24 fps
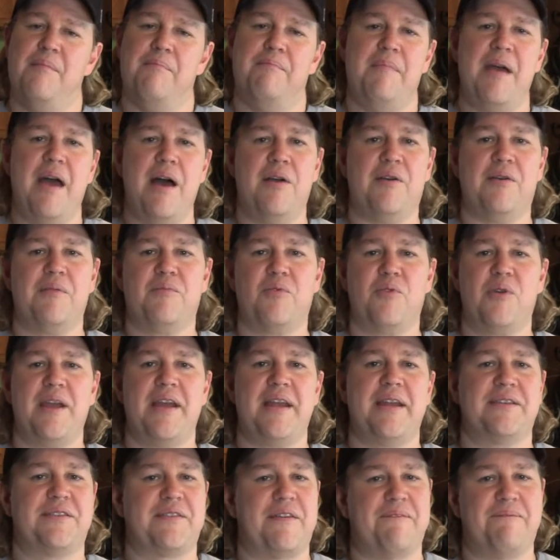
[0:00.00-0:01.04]

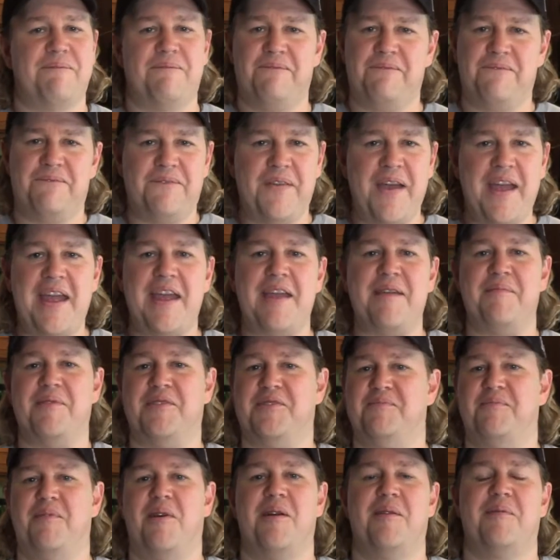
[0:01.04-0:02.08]
Malcom is a
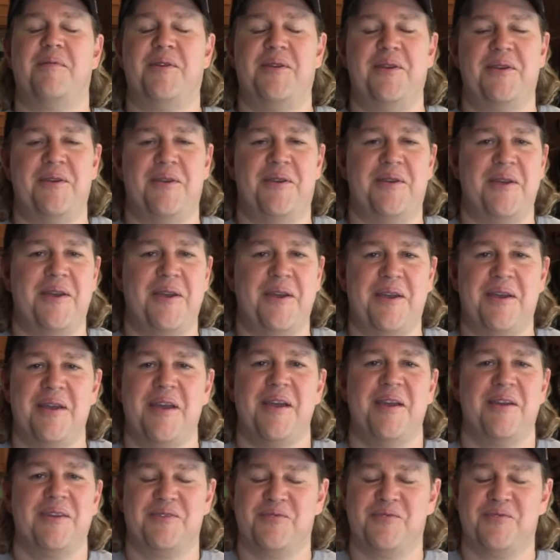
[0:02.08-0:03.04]
famous barbecue cook.